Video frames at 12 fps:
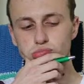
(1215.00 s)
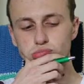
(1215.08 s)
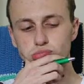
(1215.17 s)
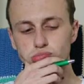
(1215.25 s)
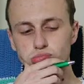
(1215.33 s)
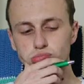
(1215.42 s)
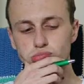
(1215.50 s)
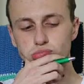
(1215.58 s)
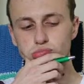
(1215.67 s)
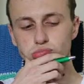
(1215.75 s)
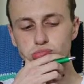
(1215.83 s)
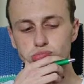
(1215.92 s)

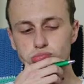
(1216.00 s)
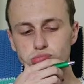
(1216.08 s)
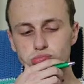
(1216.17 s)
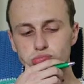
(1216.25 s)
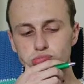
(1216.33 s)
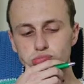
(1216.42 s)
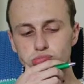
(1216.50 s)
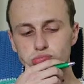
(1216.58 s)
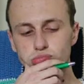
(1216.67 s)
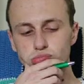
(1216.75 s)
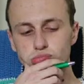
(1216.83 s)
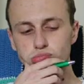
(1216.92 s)
If anyone listening
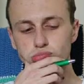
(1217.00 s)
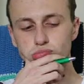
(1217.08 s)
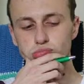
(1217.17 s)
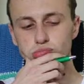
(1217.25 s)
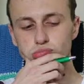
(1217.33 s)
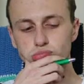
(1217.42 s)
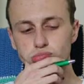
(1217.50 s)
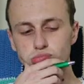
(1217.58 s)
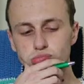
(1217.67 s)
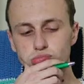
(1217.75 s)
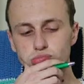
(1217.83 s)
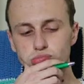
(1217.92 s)
to this podcast
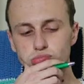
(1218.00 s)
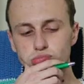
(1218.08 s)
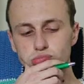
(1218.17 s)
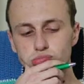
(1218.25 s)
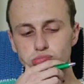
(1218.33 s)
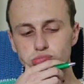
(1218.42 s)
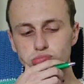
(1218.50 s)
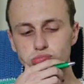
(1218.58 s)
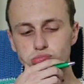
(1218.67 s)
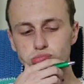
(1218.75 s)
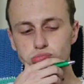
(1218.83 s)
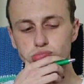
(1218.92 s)
hasn't seen
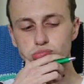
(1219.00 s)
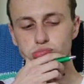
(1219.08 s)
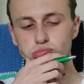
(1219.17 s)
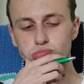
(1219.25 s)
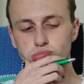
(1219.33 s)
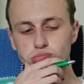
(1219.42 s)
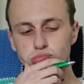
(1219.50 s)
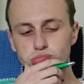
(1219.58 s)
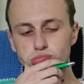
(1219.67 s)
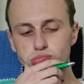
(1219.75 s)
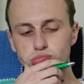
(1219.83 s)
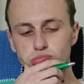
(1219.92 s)

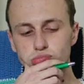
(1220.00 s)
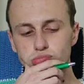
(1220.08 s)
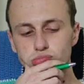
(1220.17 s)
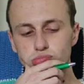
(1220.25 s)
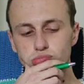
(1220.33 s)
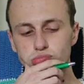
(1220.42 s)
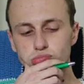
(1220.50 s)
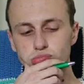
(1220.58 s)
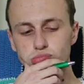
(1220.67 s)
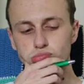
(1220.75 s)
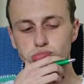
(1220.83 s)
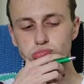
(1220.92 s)
It's a Wonderful
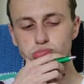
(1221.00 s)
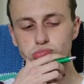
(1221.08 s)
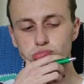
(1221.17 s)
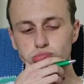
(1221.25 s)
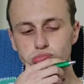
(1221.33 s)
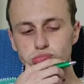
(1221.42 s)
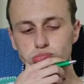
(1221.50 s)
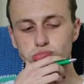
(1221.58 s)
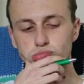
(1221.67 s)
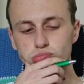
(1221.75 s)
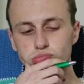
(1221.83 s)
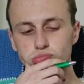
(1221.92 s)
Life and
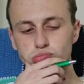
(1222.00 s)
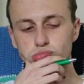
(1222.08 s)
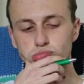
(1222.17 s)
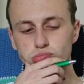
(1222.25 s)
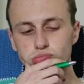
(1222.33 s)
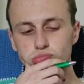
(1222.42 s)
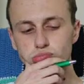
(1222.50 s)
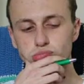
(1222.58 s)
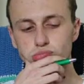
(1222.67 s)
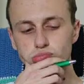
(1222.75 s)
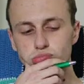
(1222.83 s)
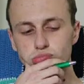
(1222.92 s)
Mr. Smith Goes to
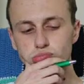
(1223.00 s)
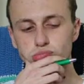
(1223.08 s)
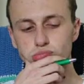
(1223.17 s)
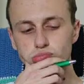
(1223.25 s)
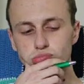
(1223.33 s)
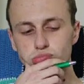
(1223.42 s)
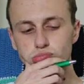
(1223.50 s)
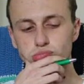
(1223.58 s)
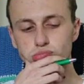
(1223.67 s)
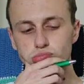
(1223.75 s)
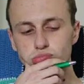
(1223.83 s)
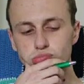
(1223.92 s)
Washington, you are
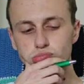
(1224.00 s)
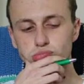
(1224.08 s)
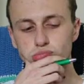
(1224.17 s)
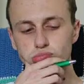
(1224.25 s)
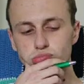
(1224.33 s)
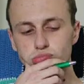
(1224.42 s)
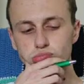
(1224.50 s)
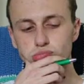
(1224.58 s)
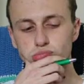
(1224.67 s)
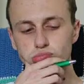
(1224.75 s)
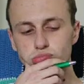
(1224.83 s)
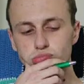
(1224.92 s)
missing out. Those
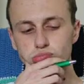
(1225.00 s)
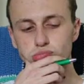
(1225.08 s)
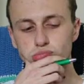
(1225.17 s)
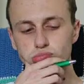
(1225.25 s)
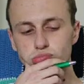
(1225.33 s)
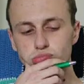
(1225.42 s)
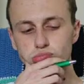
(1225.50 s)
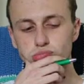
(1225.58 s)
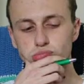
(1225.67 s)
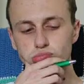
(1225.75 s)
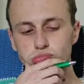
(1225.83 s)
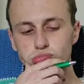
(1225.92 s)
are two of the
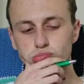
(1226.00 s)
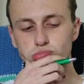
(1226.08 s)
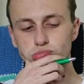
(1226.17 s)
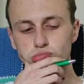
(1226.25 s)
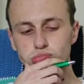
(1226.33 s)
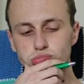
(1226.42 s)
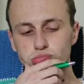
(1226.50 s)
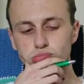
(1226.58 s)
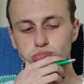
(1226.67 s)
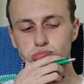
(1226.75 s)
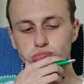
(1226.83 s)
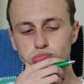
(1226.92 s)
best
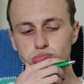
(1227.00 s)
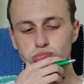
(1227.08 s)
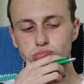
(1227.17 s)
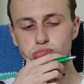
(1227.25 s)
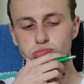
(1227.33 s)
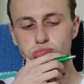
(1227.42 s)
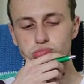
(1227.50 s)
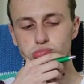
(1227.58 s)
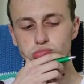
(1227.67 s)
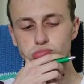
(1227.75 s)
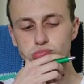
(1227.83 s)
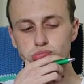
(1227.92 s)
films ever made,
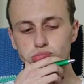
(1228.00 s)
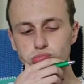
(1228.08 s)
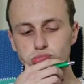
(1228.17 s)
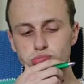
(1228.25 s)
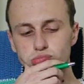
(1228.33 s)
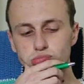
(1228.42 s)
in my opinion.